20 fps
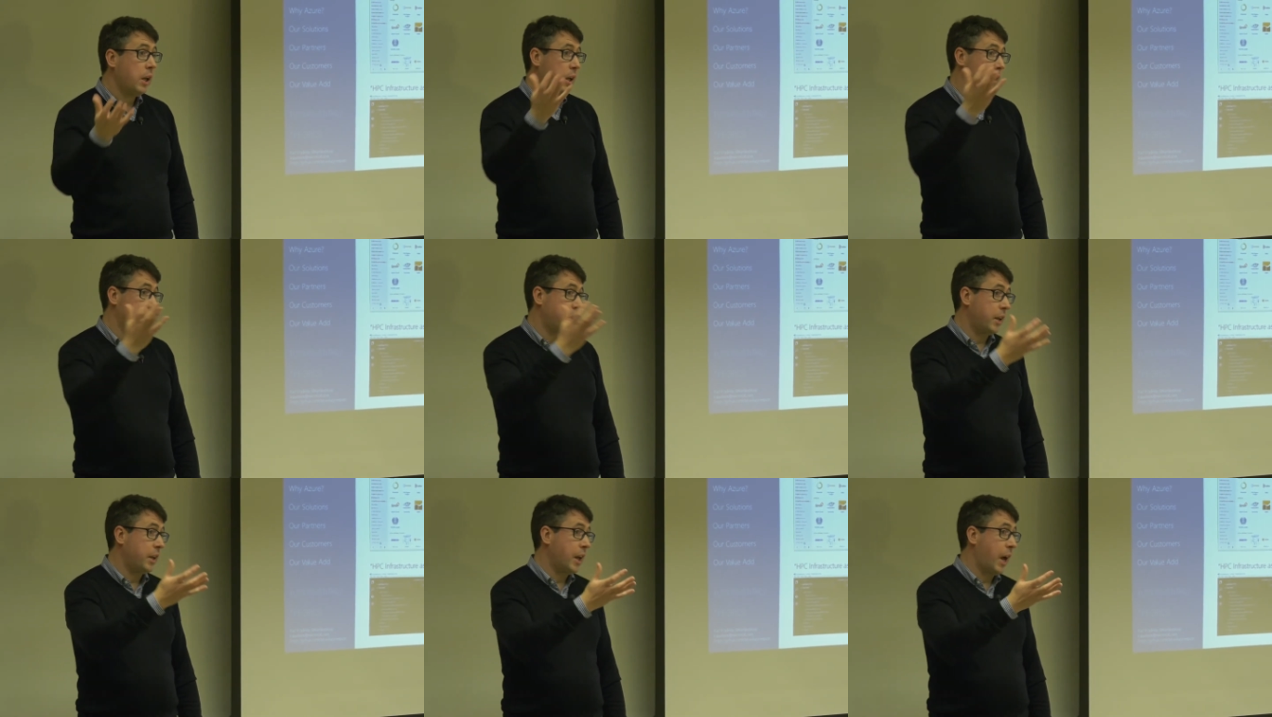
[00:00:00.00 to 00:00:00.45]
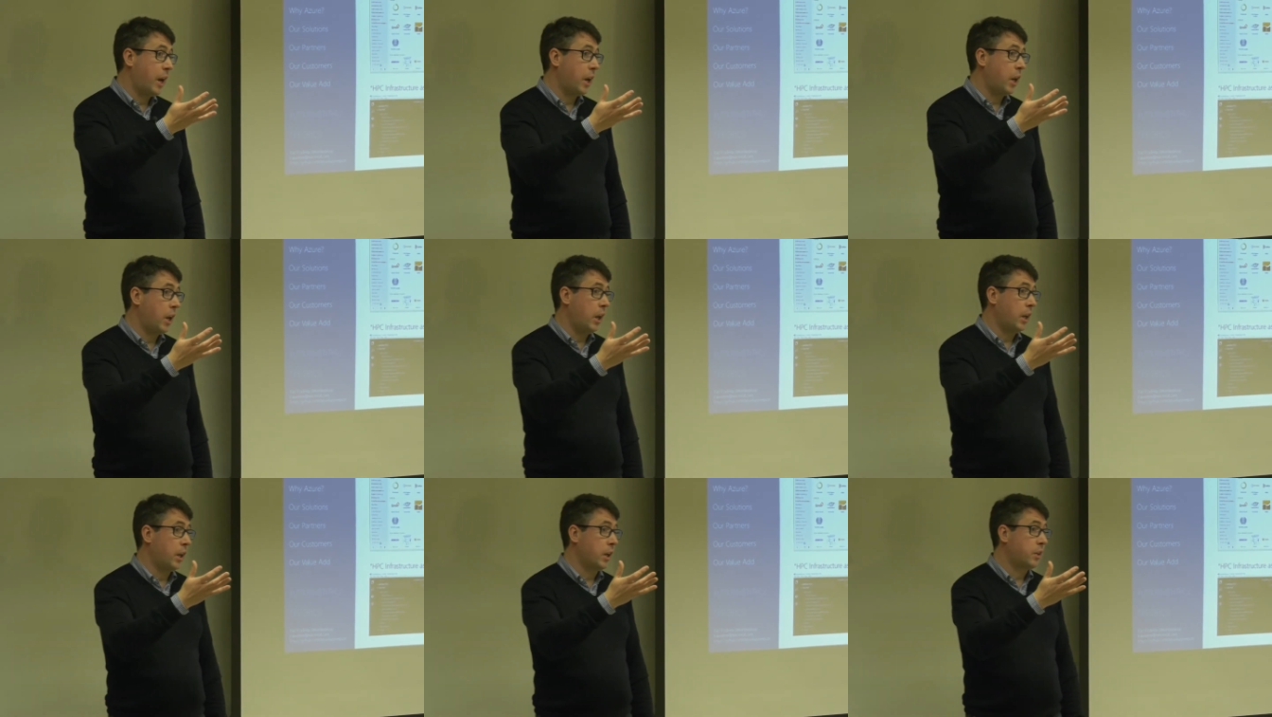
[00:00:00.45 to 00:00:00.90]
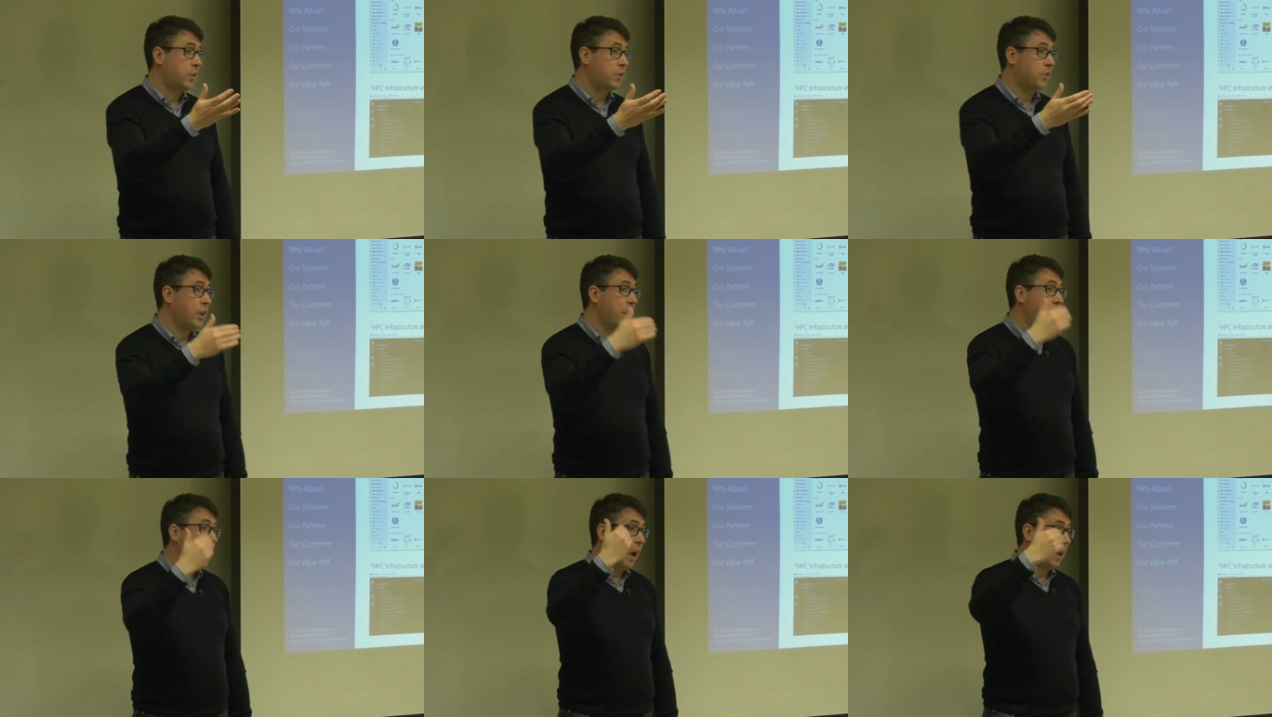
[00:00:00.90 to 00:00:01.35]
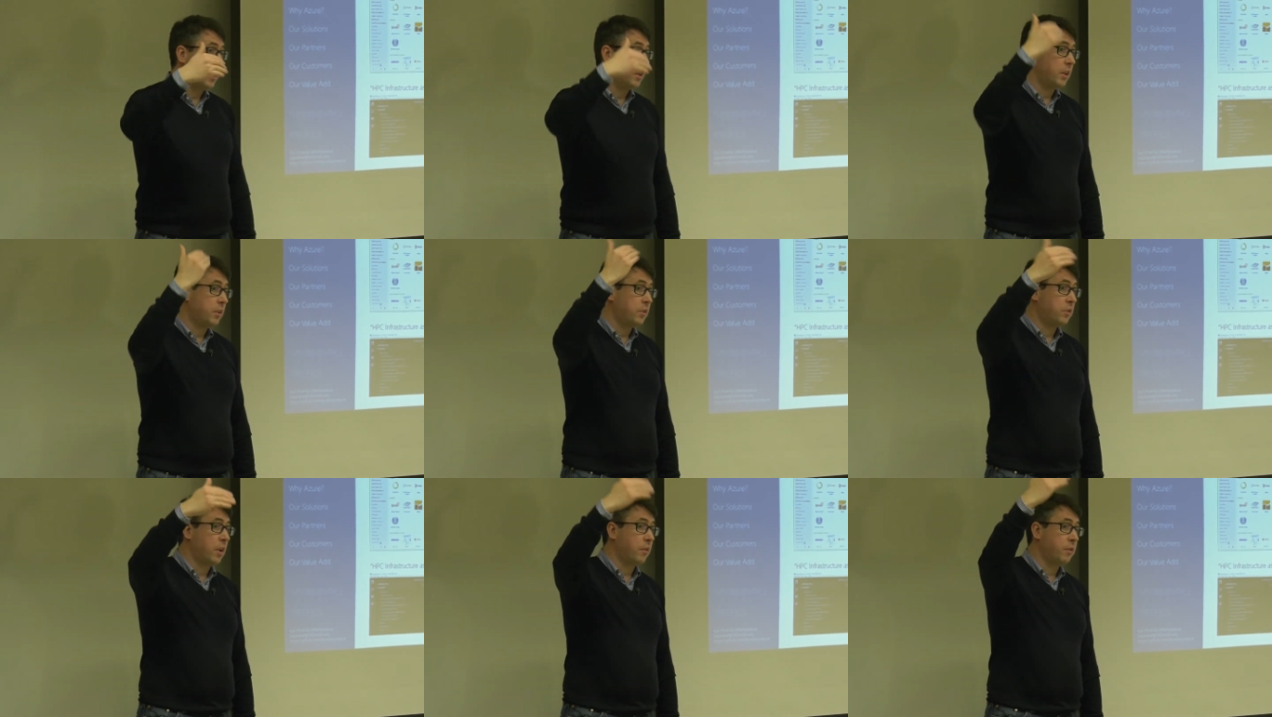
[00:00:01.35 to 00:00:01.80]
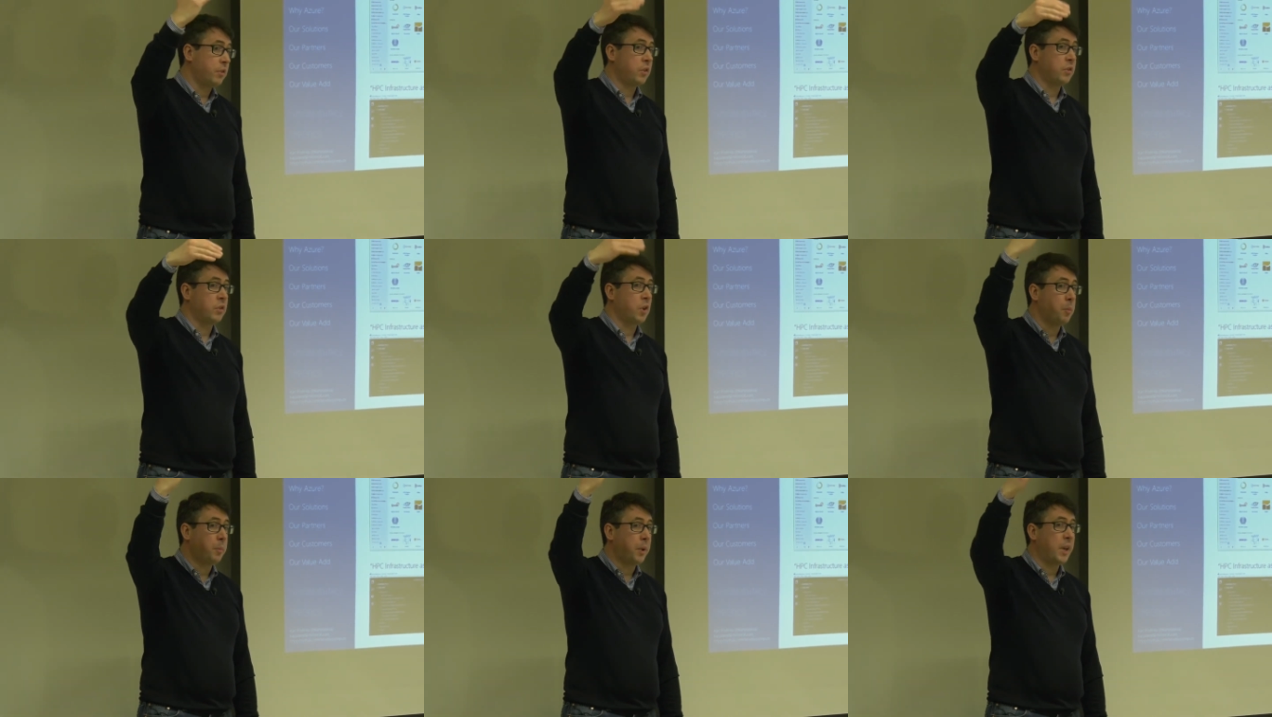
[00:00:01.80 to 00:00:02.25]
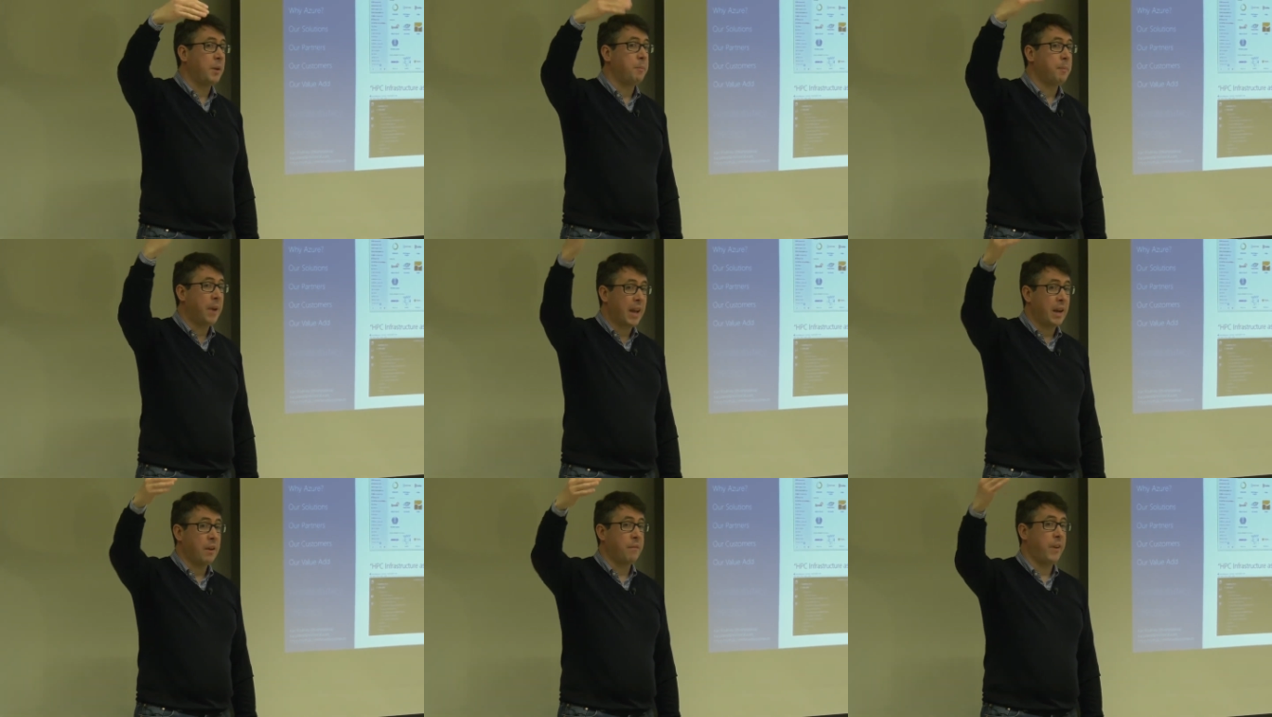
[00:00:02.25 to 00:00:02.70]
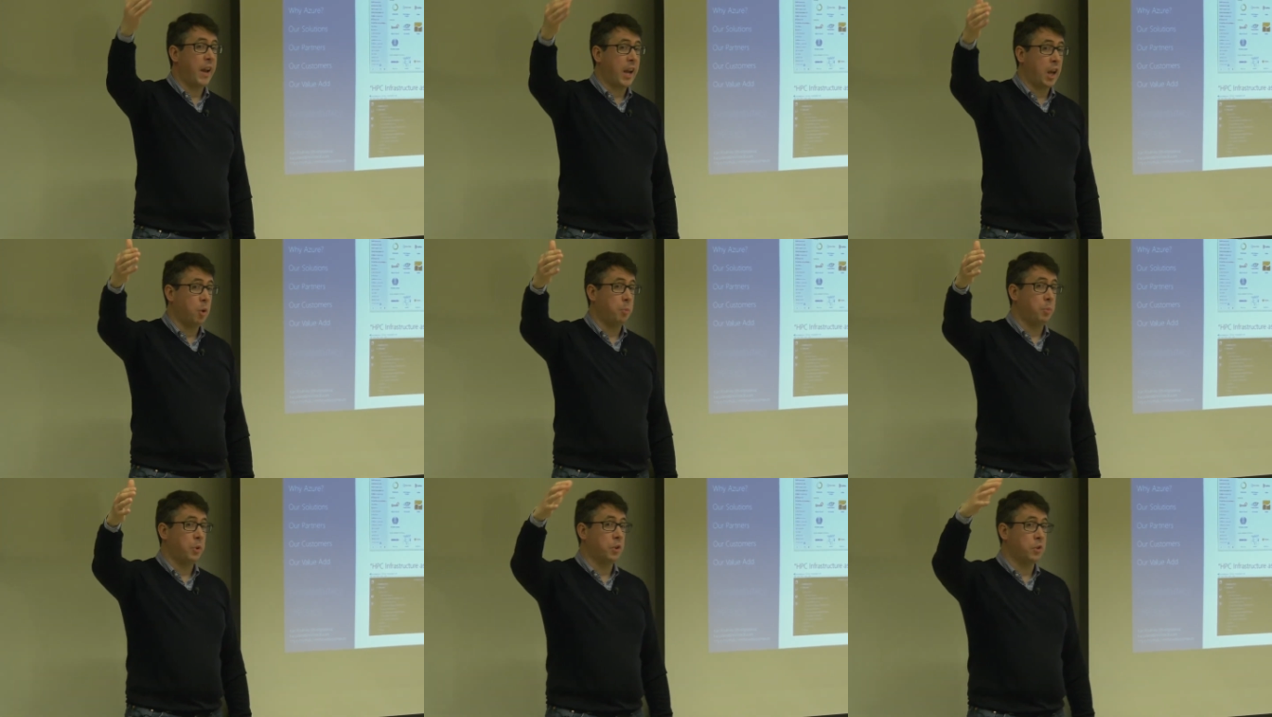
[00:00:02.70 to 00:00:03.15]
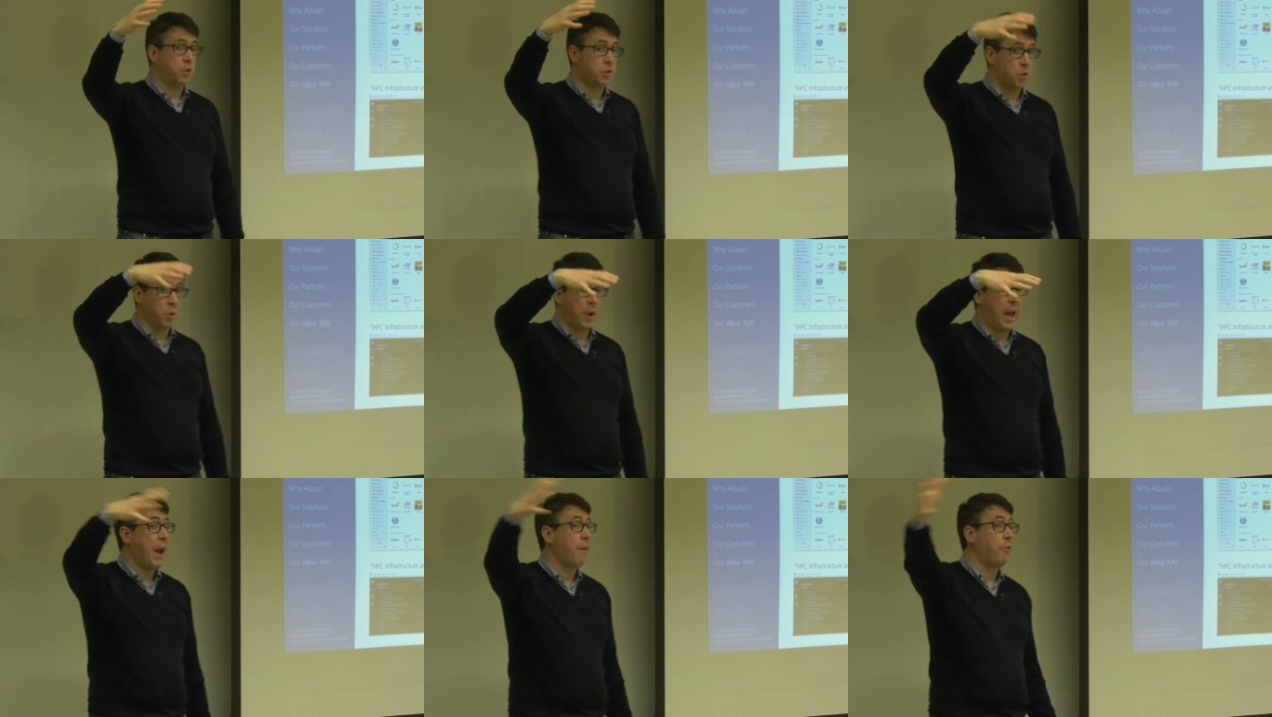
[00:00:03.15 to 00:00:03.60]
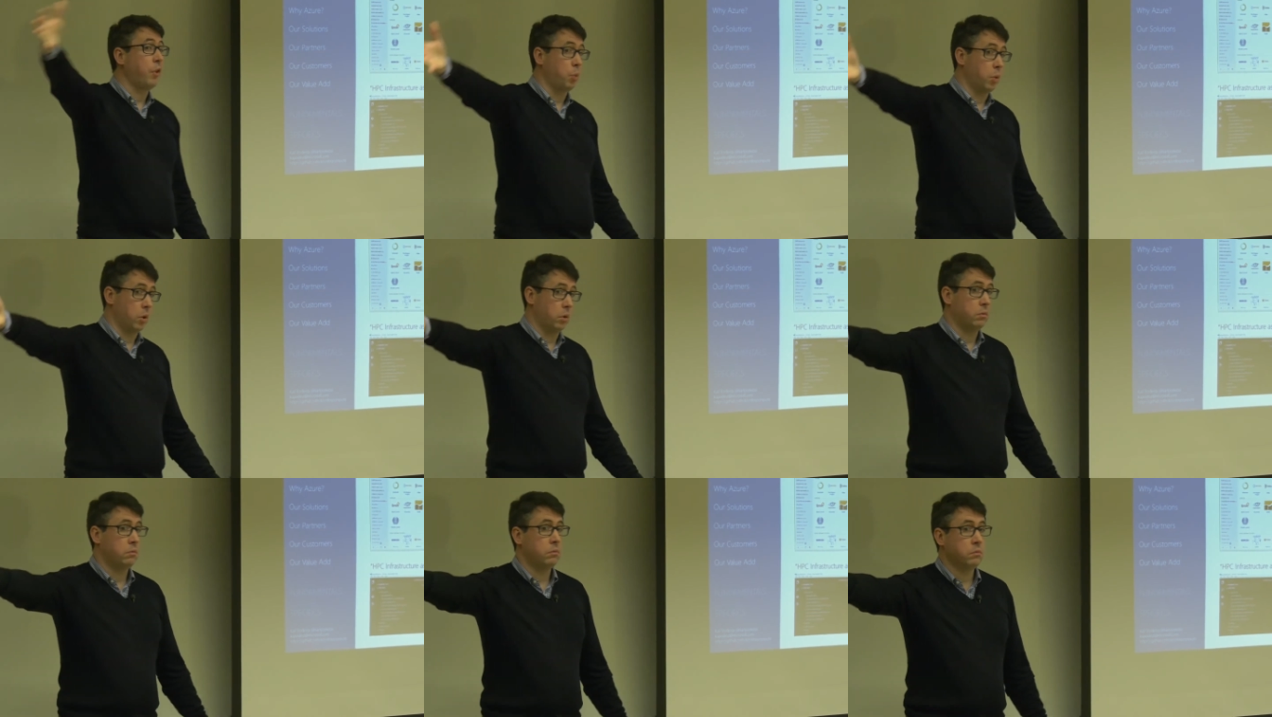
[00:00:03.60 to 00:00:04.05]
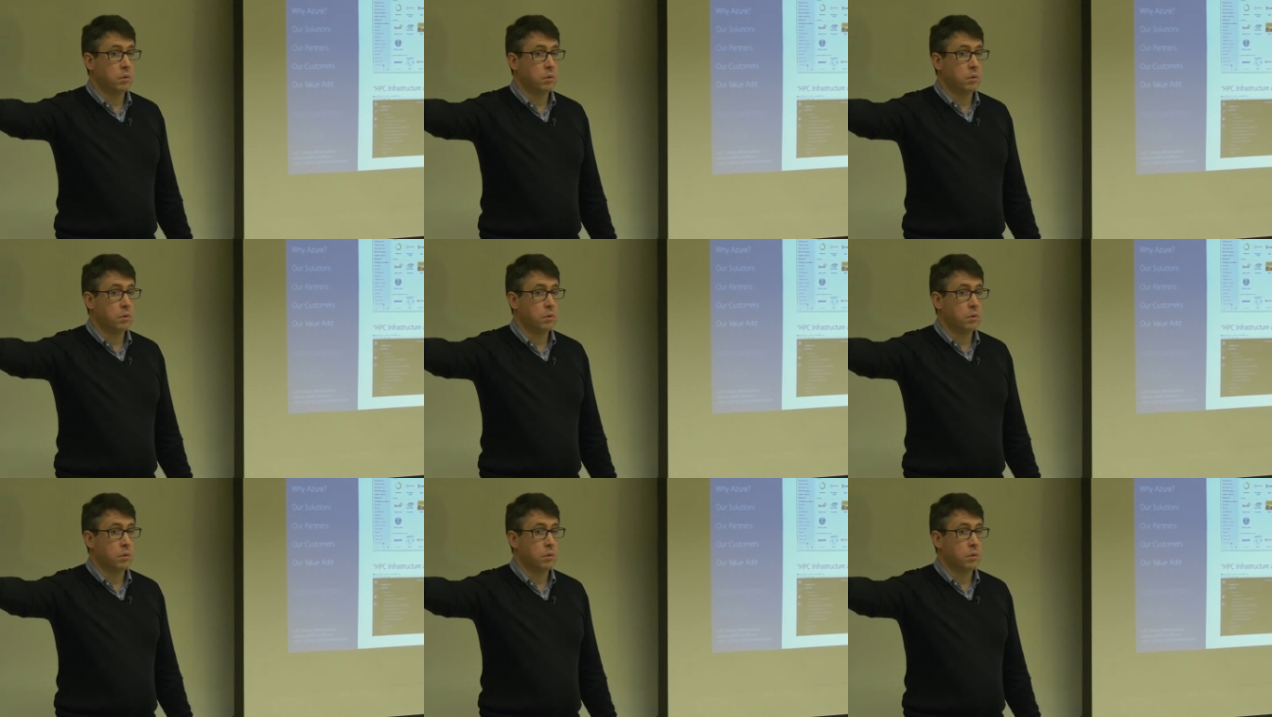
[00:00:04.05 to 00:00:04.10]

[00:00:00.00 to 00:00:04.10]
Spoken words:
in data analytics, and these services are being made available to everyone.